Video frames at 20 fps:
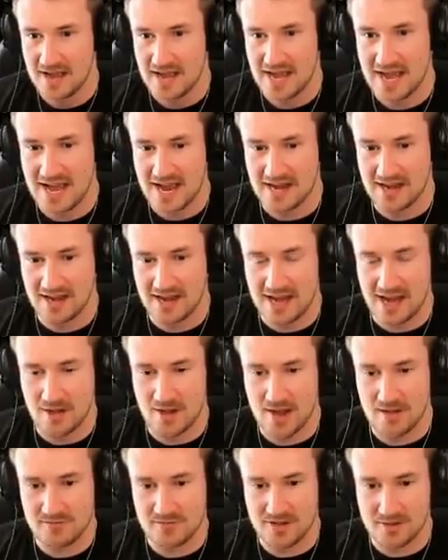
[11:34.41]
Hello,
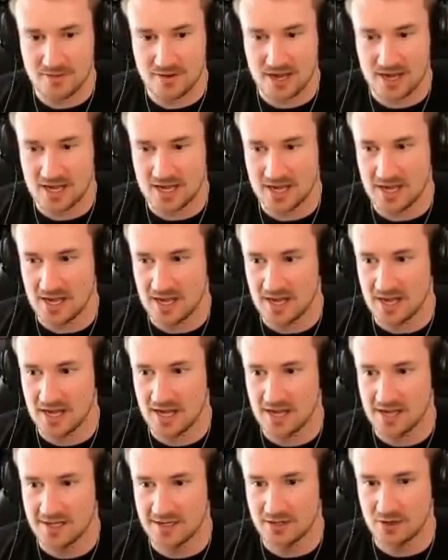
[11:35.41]

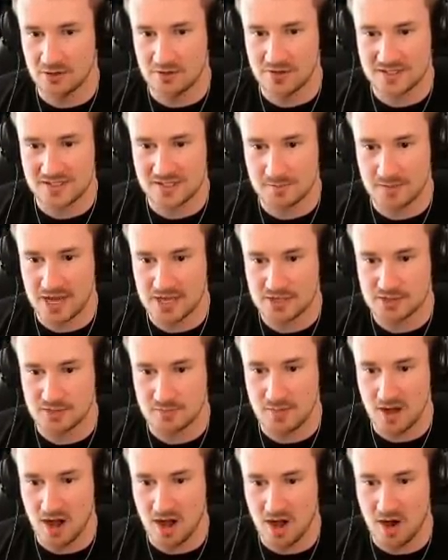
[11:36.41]
everyone. Oh, this is the
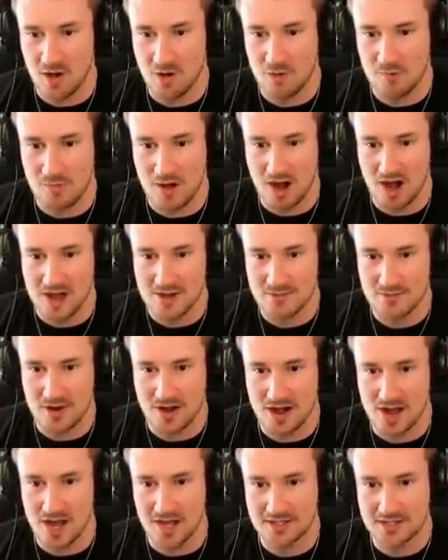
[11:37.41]
bedroom. Oh, my
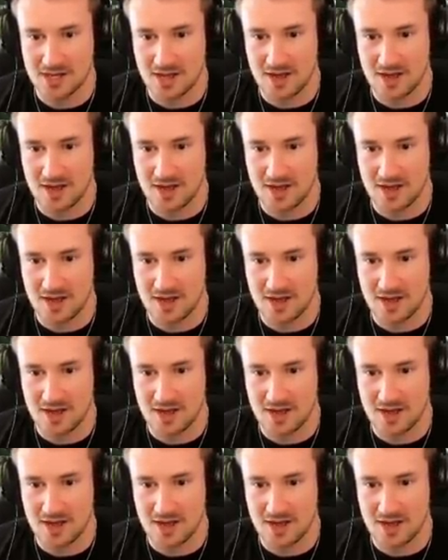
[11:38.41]
word.